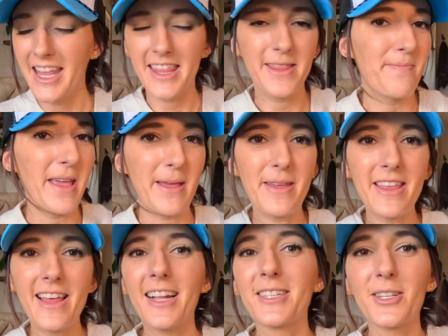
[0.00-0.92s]
Maybe
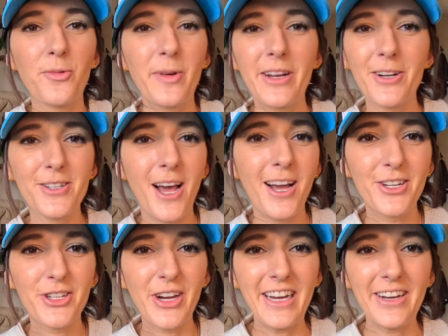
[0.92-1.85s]
that's a weird
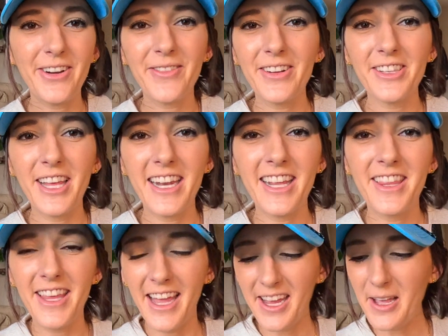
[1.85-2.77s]
dog trainer
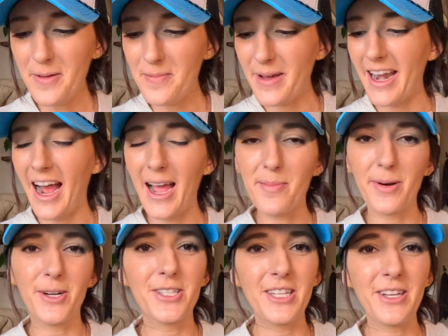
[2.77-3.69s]
related thing, but I
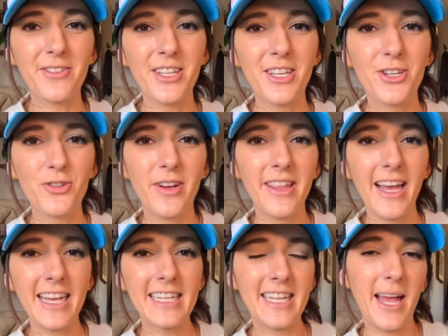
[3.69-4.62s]
personally really enjoy
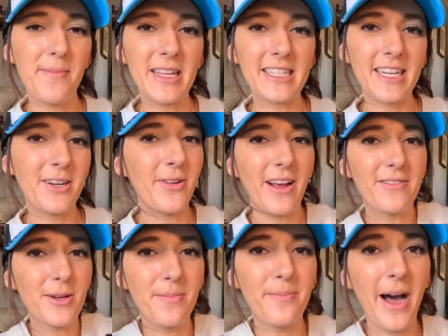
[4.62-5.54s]
that because that means I don't
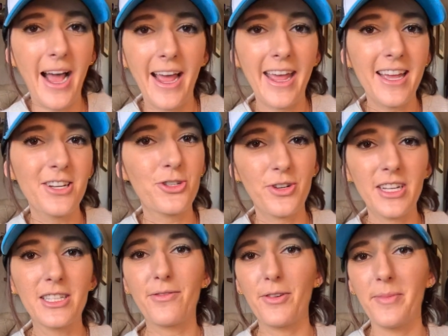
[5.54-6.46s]
have to buy
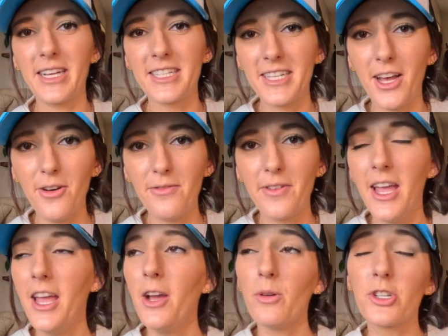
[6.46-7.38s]
treats for myself,
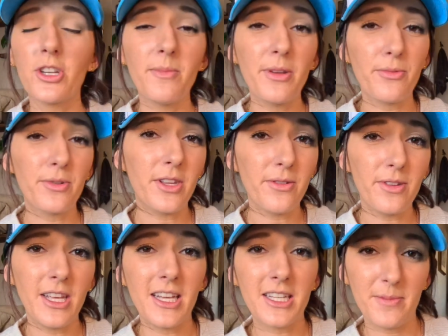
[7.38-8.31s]
which can be really,
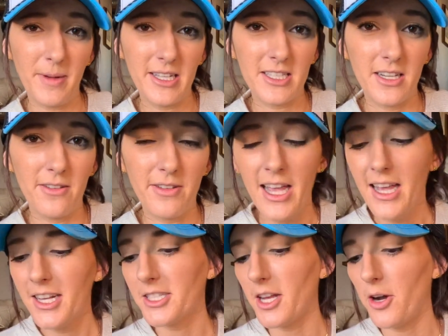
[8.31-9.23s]
really expensive.
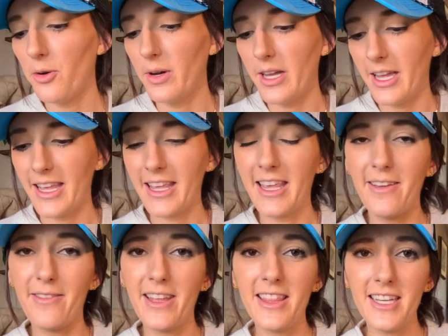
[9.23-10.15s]
So
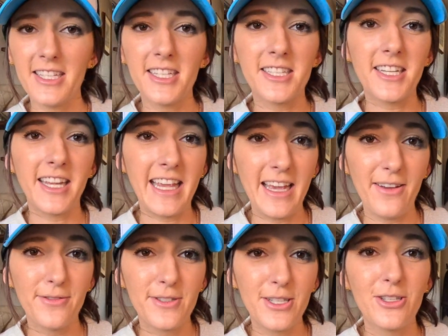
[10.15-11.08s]
giving this as a
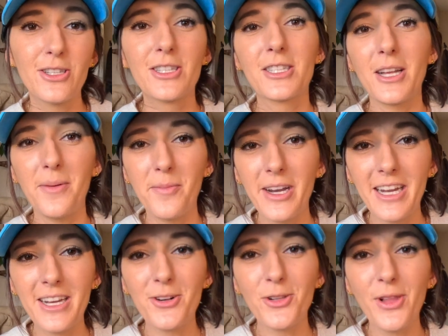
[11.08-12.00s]
gift to someone
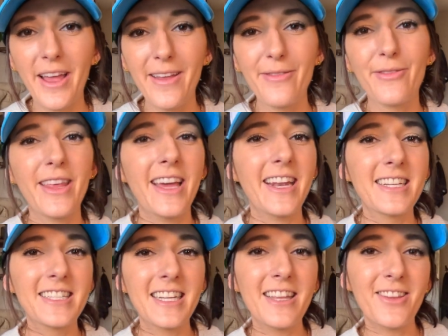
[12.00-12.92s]
in your life that
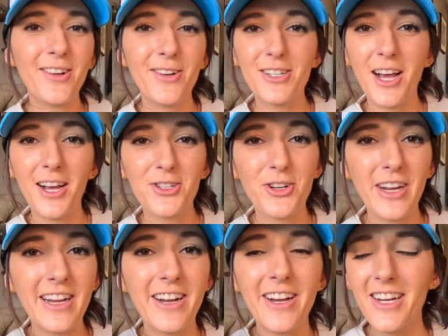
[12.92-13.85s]
is either a dog
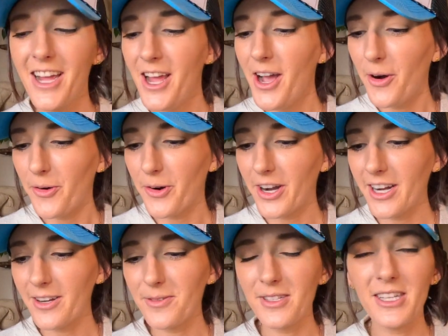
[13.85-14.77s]
trainer or
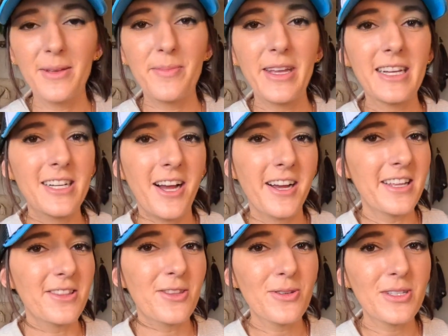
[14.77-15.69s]
a really big dog
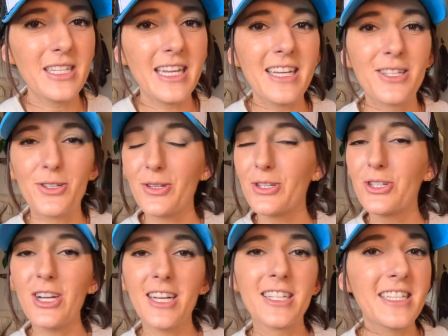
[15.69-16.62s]
enthusiast or is
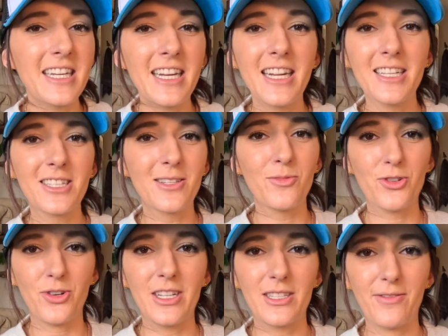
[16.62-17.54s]
just needing some
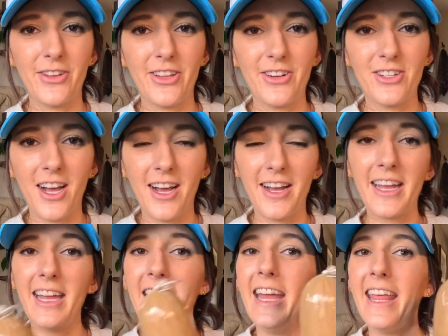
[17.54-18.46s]
treats for their
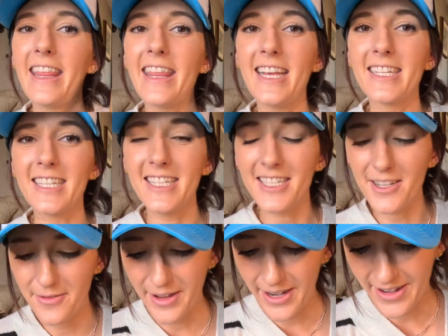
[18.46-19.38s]
dog, this is
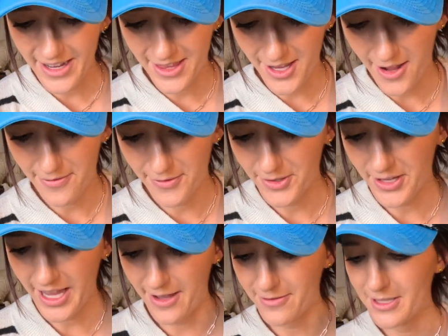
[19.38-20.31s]
a very thoughtful
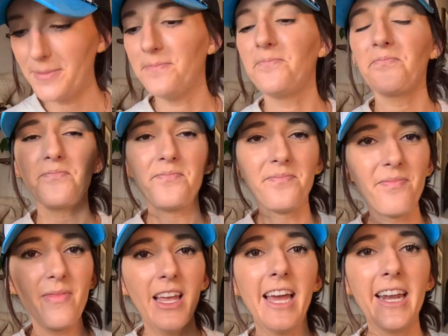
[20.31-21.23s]
gift.
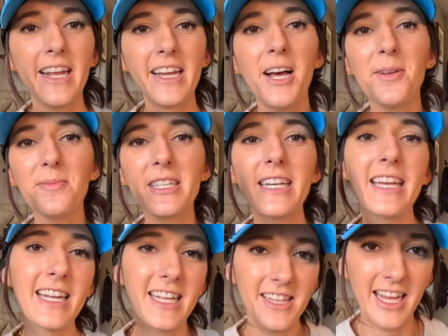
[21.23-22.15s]
And it comes
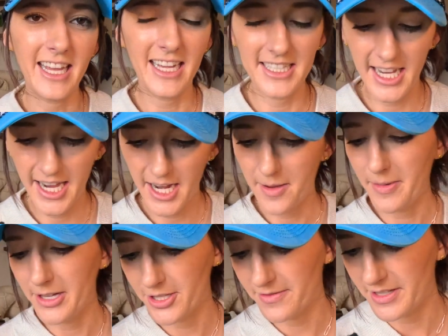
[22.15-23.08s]
in, like I said, a
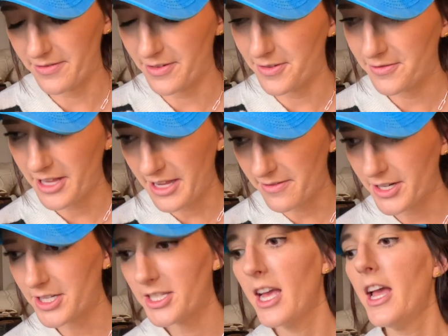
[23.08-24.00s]
bunch of different
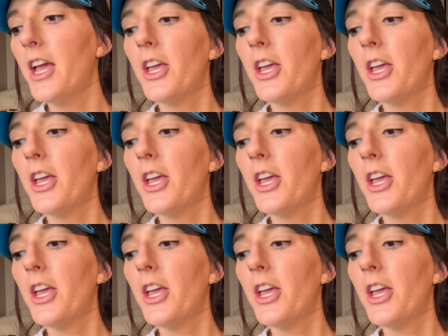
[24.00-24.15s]
flavors.